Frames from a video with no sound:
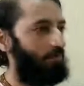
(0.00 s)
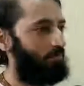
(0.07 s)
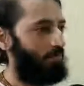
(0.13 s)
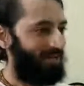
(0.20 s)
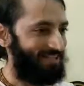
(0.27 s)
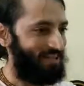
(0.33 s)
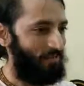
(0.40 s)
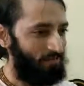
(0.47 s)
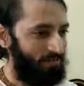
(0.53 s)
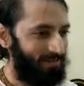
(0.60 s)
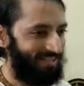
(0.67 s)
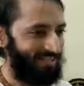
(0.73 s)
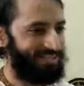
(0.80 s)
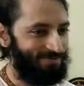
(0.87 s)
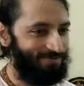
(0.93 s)
But the
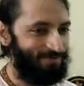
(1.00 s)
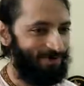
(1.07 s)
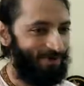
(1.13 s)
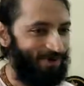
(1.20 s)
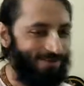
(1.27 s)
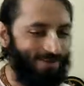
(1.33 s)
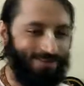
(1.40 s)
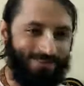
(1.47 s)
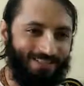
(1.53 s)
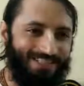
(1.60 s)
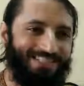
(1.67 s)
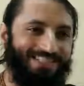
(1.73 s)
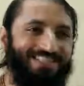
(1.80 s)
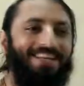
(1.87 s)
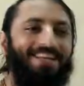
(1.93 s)
biggest problem
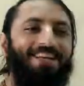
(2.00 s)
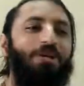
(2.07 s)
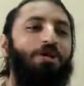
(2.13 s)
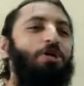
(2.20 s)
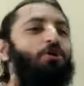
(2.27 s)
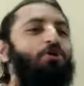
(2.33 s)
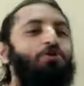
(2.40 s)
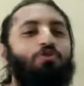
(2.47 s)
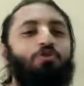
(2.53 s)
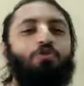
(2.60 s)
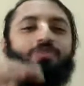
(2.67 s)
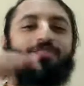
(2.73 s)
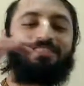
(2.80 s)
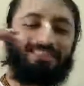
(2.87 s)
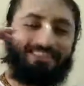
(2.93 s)
is
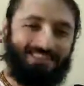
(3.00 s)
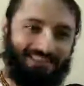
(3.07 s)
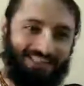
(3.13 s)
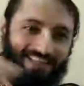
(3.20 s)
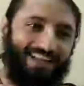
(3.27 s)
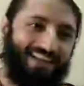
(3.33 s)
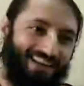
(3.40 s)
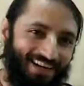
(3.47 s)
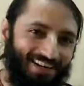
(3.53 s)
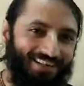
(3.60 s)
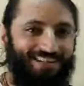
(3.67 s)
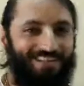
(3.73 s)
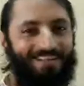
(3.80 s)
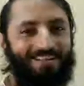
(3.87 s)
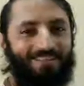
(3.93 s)
to stay at
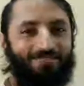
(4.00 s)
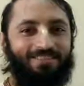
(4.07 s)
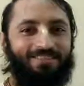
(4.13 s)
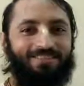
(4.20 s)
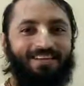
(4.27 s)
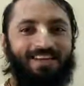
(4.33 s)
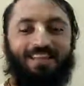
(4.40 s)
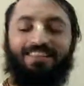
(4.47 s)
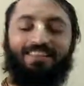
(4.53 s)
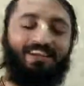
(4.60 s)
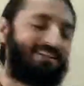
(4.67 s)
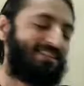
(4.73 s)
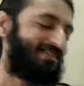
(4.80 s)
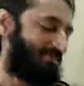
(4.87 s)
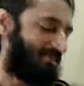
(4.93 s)
that level.
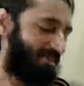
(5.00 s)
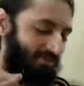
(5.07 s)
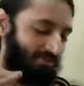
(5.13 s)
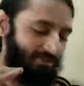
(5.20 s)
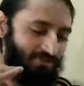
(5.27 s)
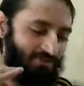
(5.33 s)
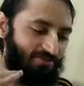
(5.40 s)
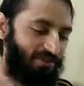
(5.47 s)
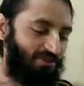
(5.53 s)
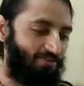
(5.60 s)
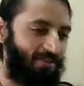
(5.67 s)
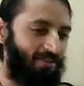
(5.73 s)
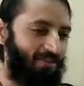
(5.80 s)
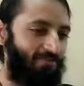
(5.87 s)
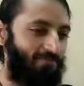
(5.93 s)
That is
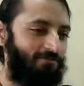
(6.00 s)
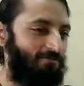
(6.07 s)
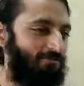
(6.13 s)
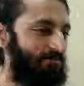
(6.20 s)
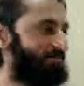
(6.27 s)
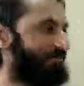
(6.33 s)
extremely tough.